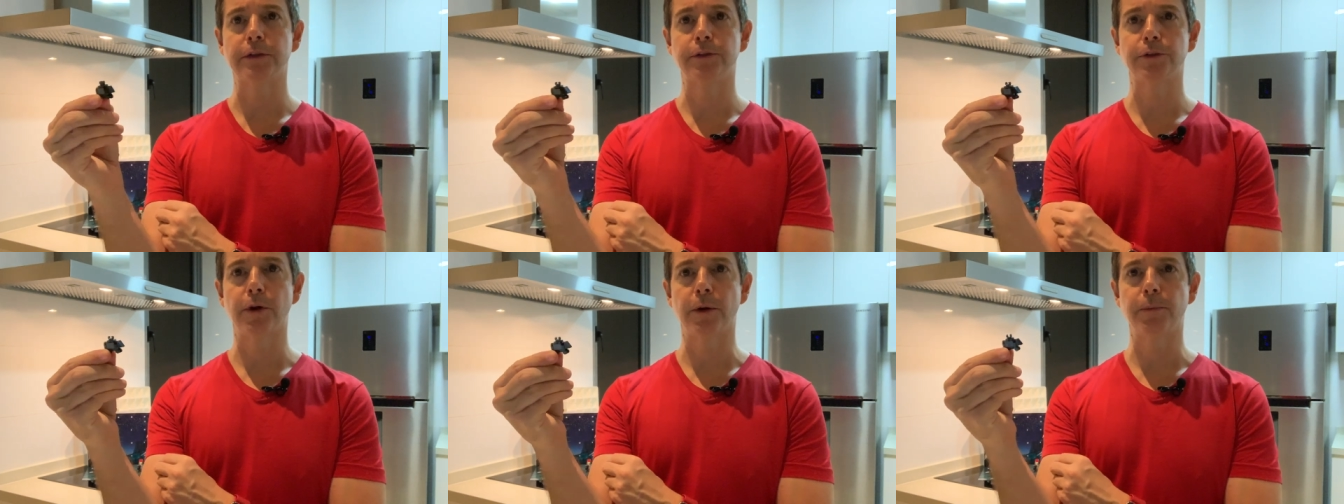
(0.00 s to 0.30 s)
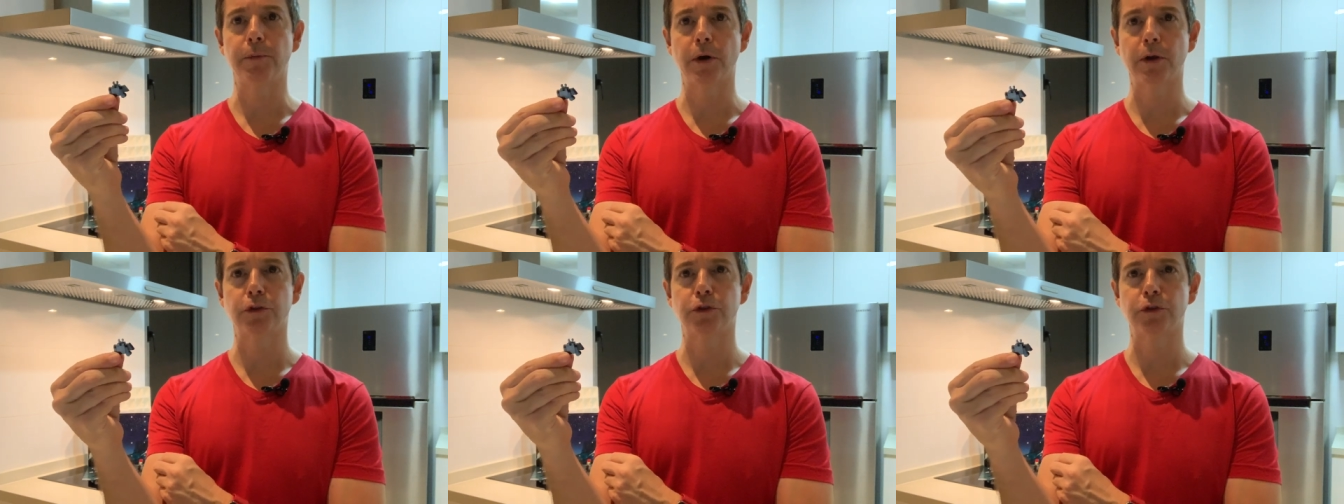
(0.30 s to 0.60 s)
so
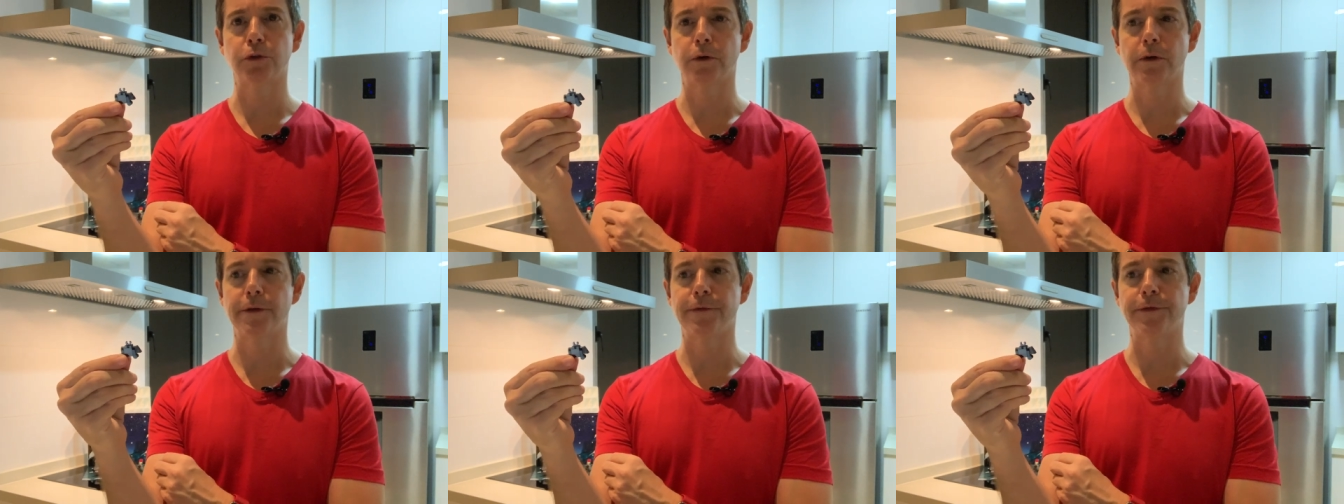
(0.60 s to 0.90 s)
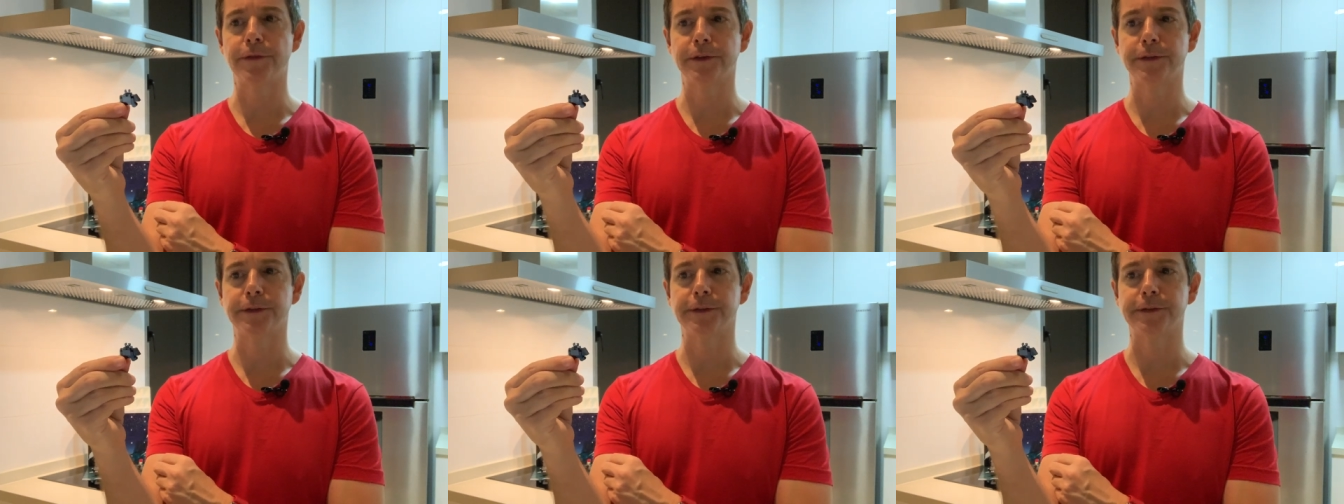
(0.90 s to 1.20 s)
I'm not sure if
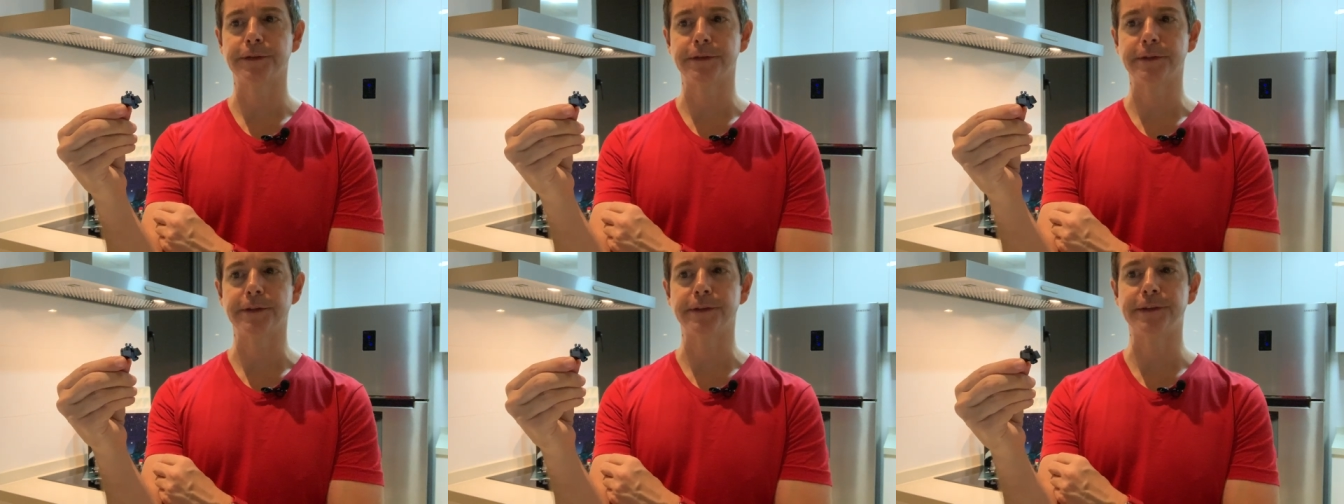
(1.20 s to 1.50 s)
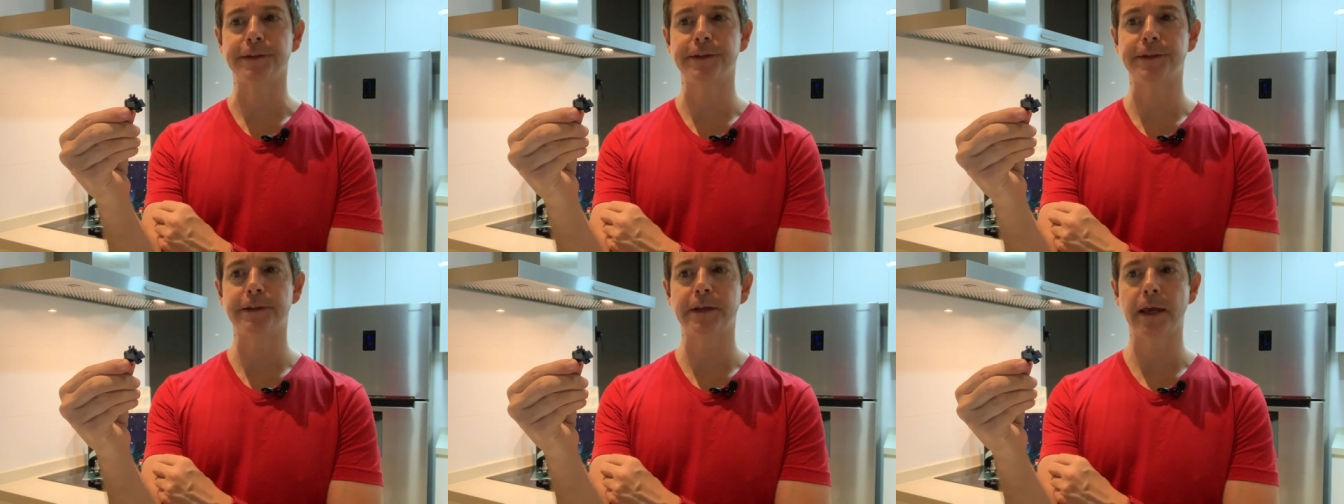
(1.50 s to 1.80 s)
this is the
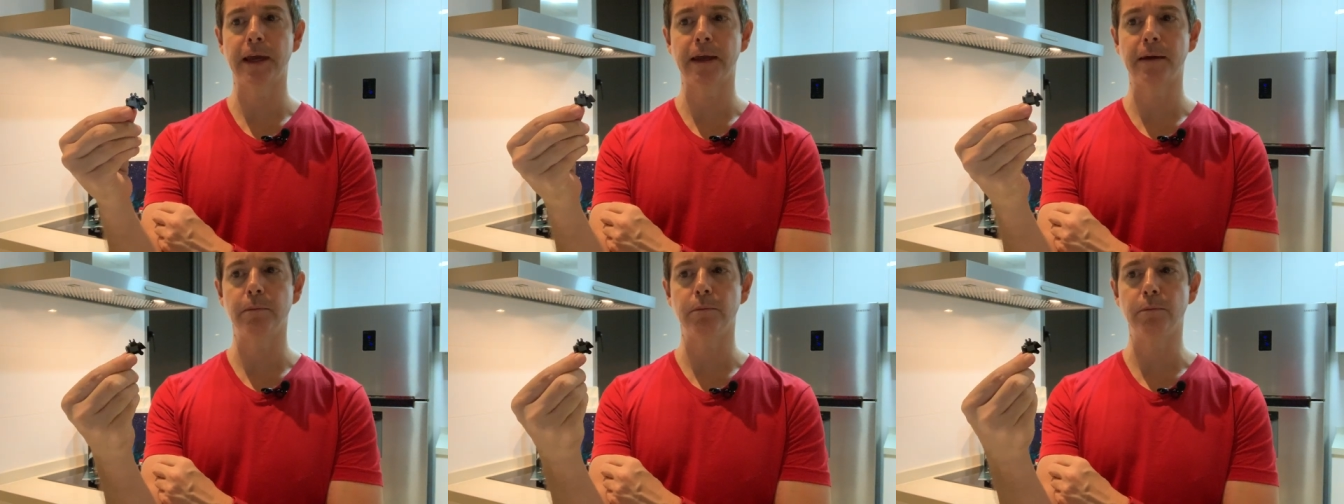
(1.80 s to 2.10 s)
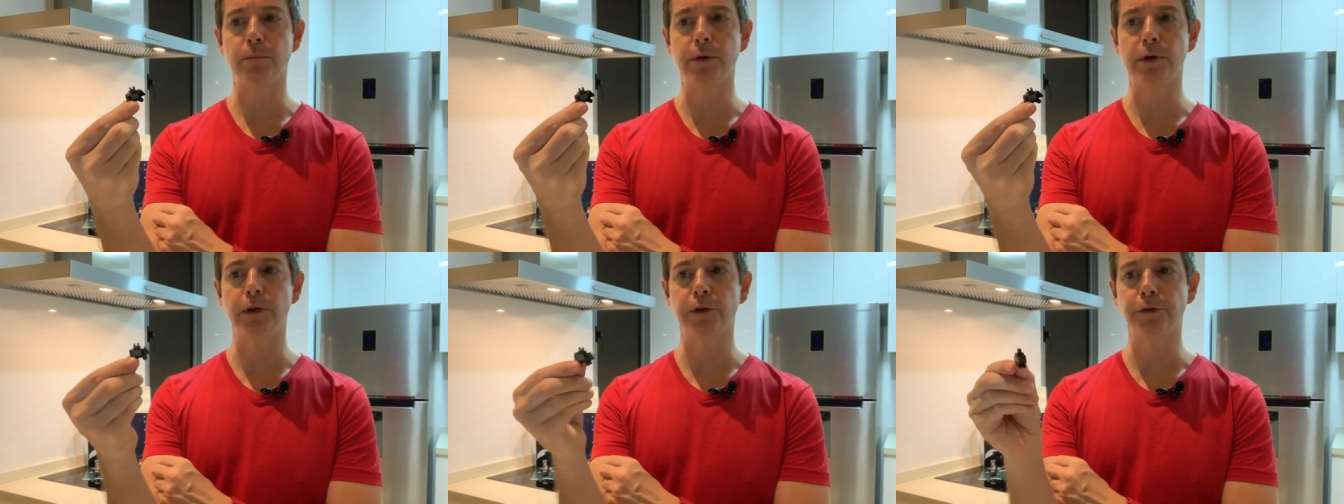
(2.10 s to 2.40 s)

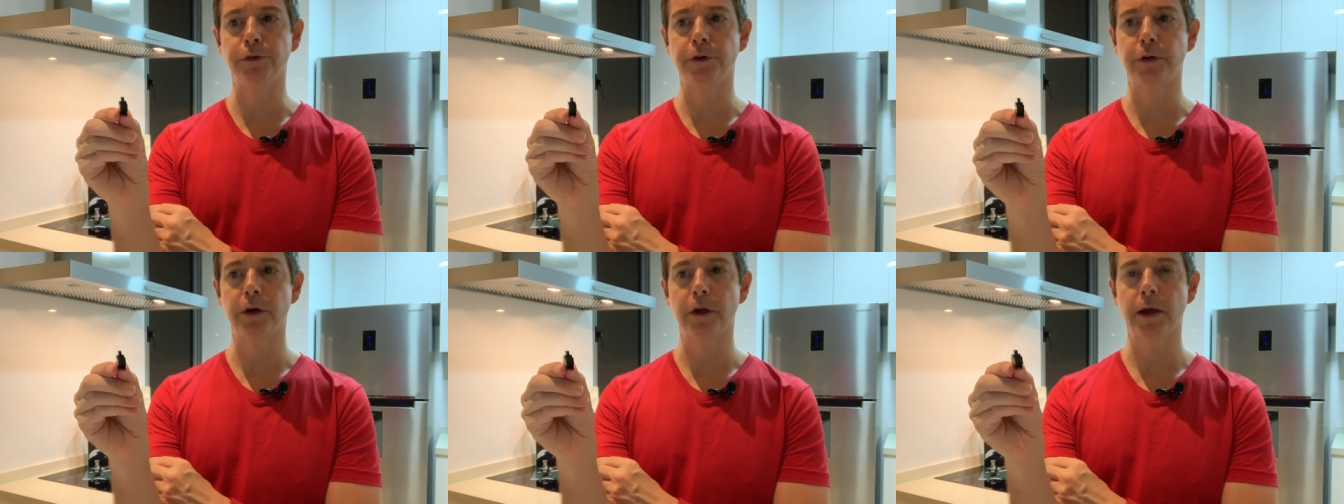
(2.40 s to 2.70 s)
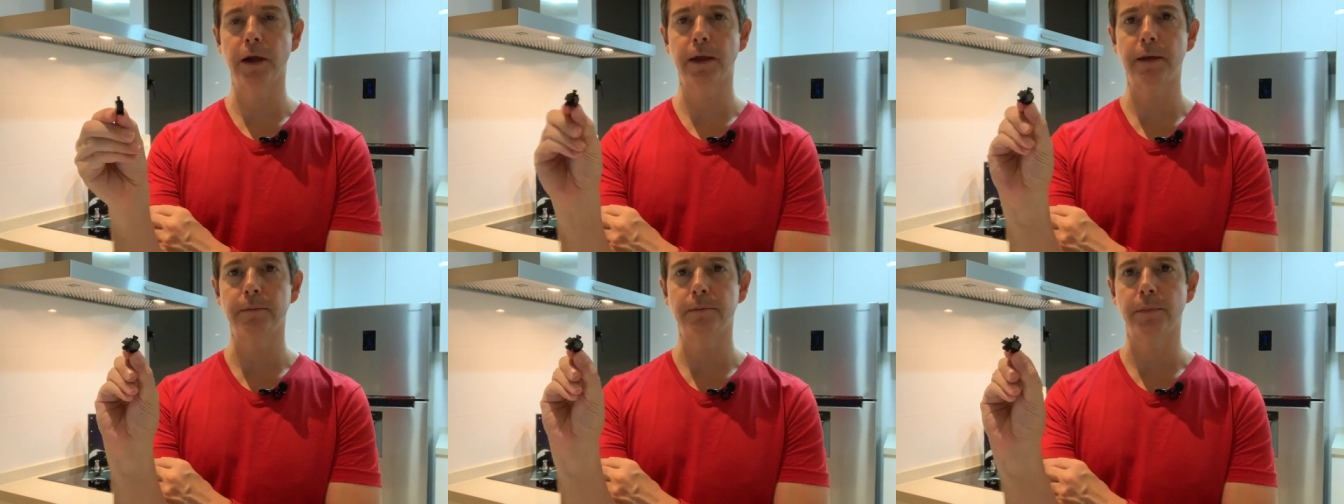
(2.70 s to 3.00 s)
same build or
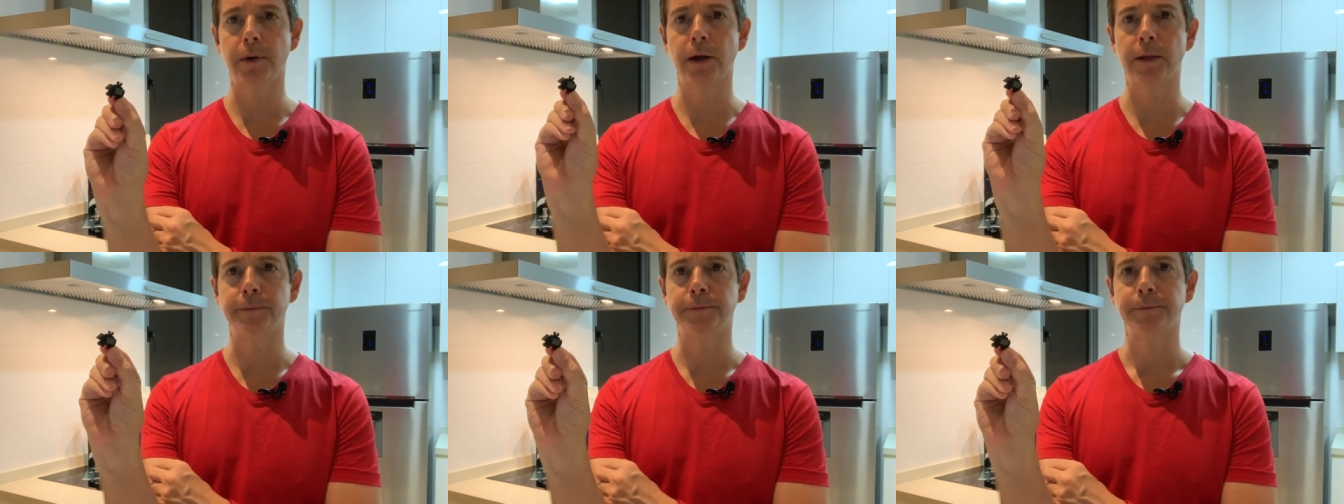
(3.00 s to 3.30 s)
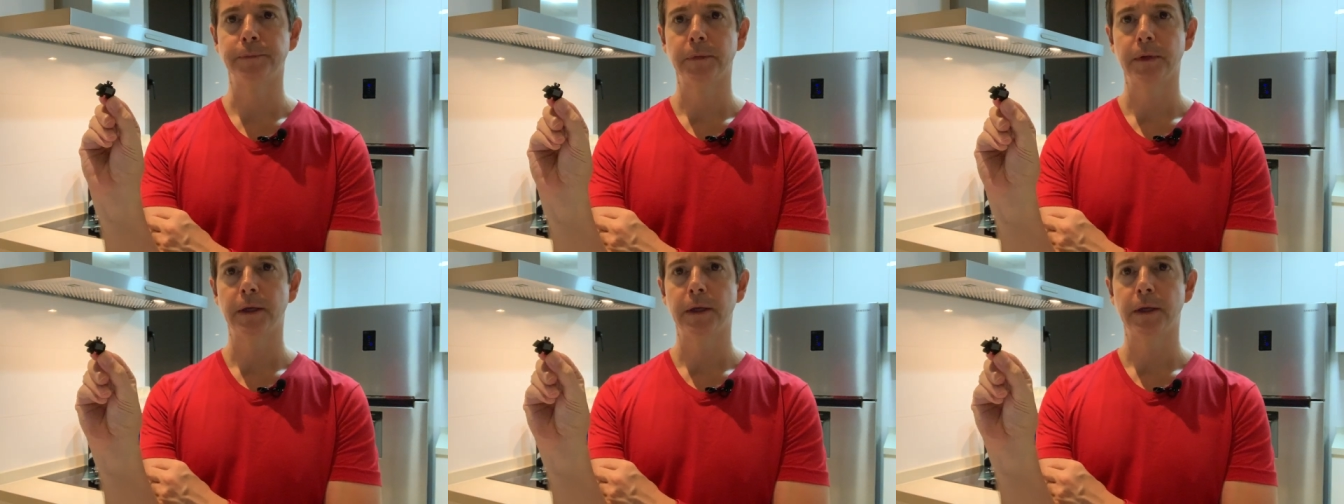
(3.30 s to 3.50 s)
not, but